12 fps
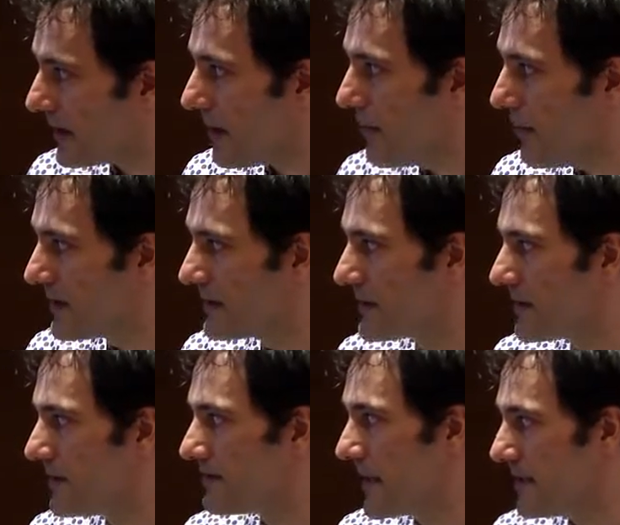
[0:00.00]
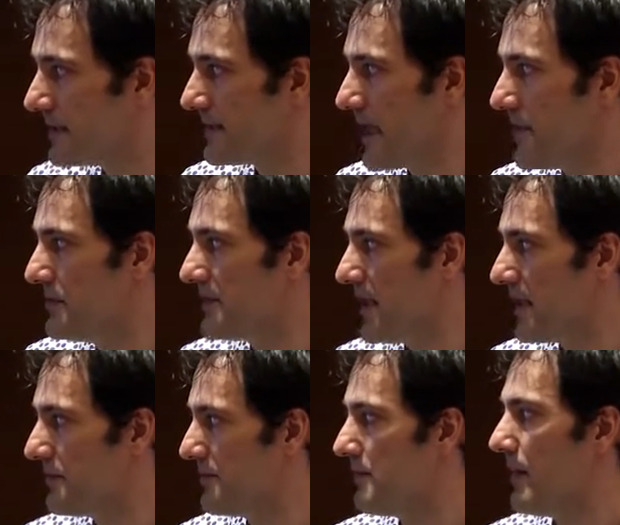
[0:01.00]
But at the same
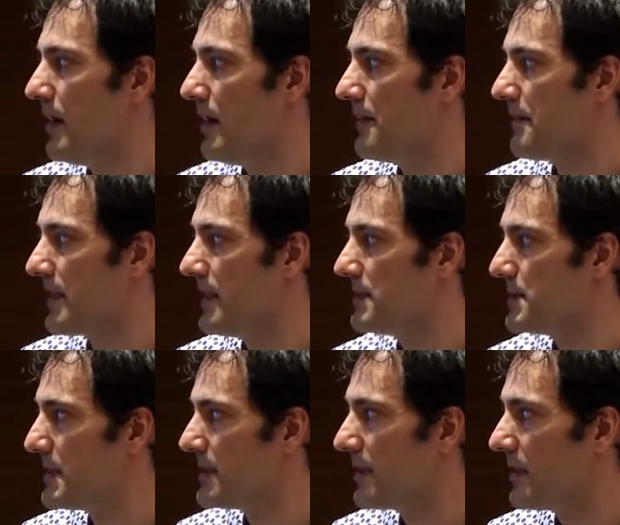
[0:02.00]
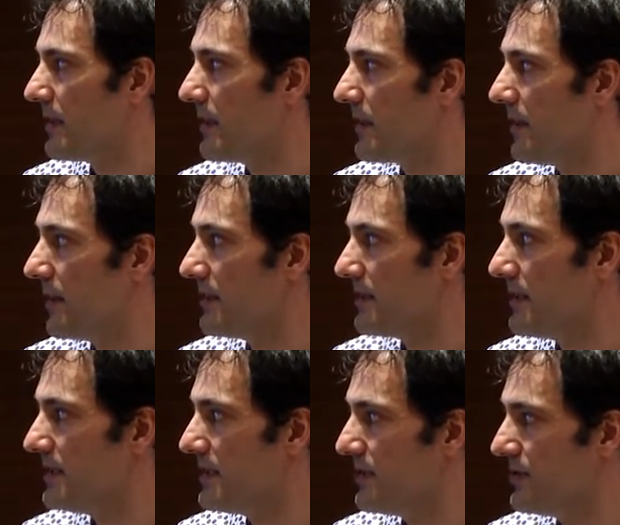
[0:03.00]
time, it's very
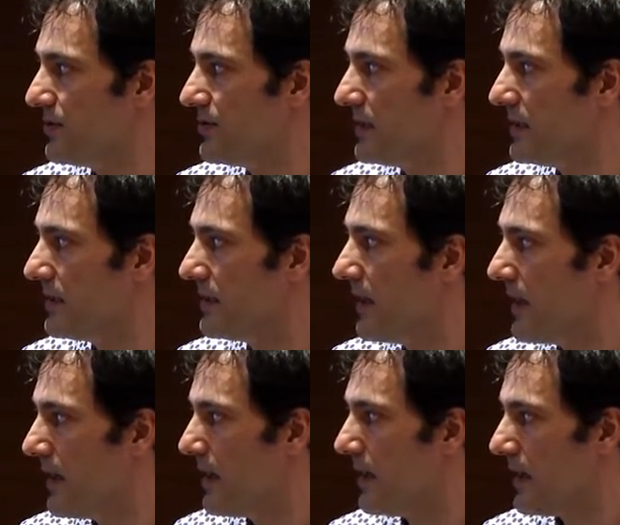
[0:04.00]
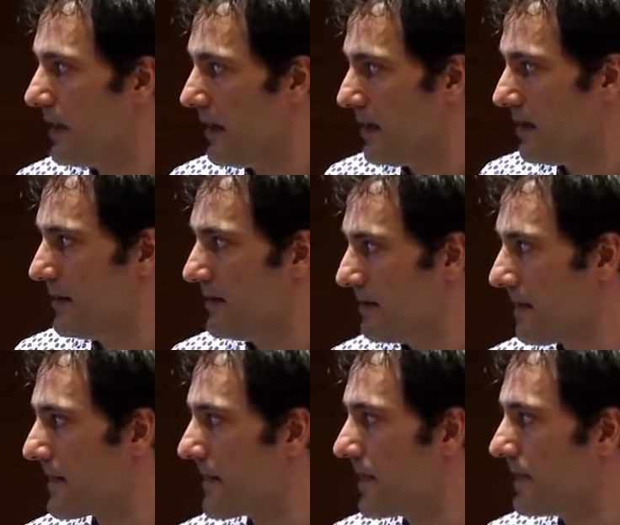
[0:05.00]
easy to see
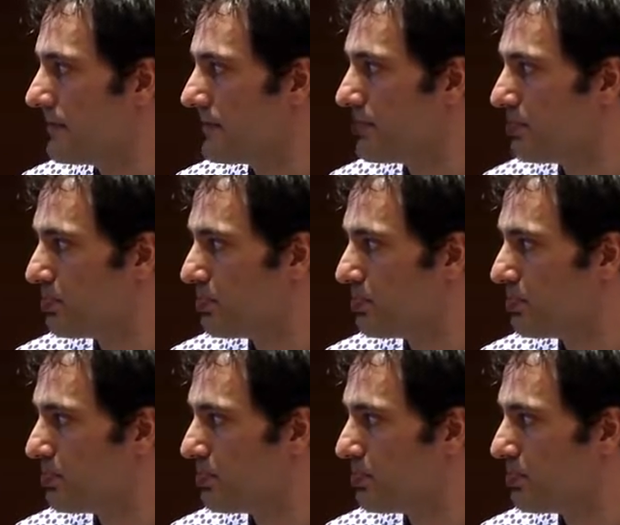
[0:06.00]
and